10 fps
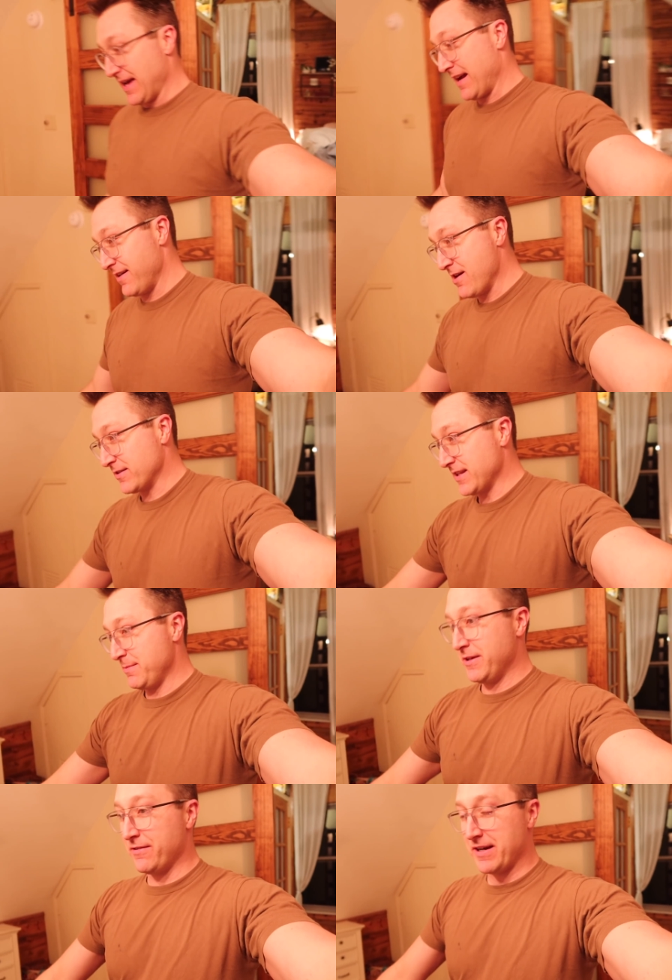I don't know, it's gonna
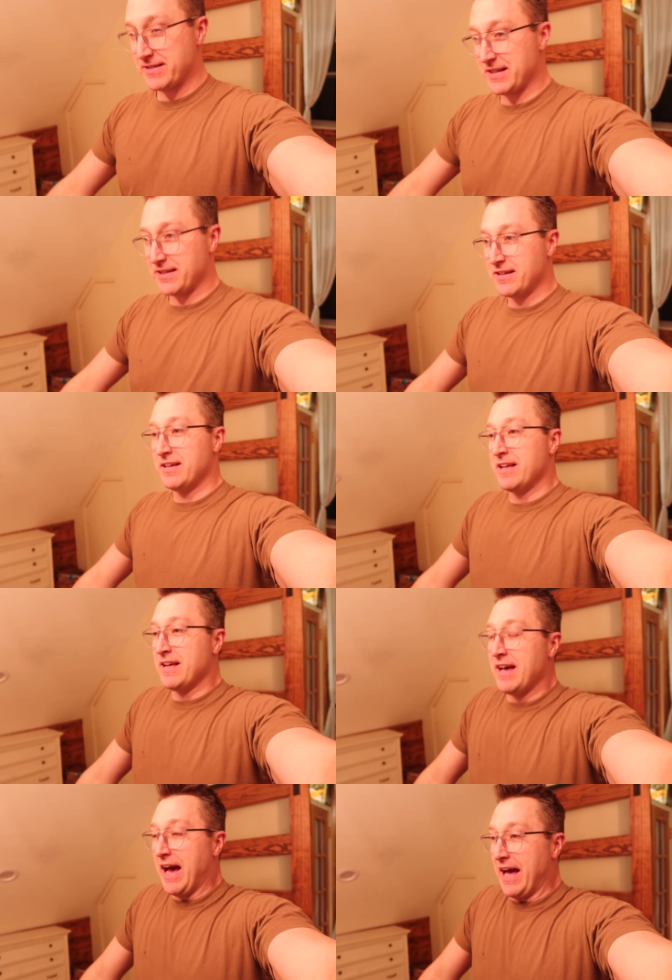be interesting.
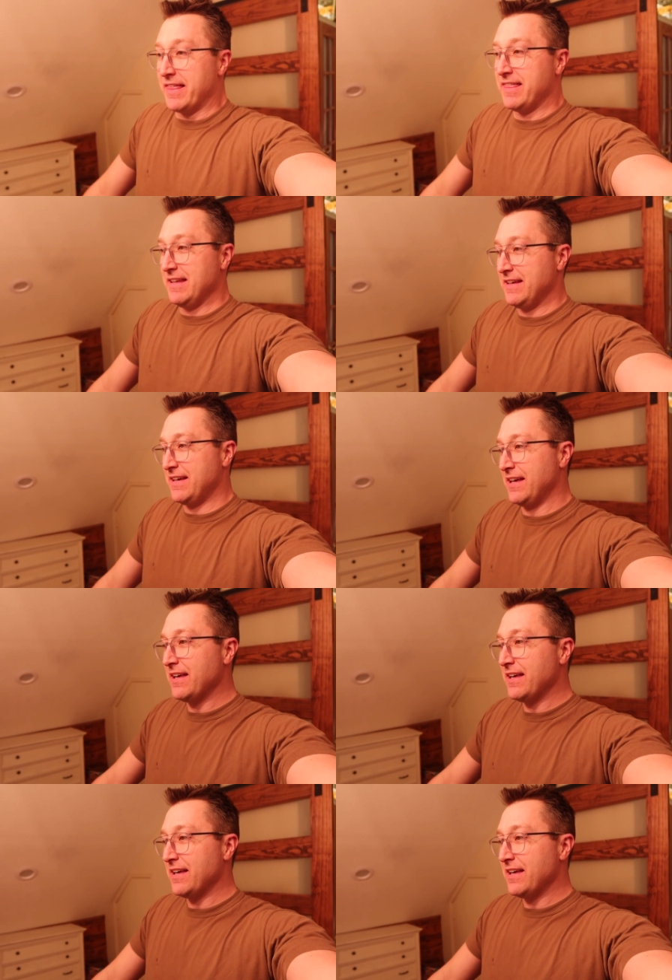I think,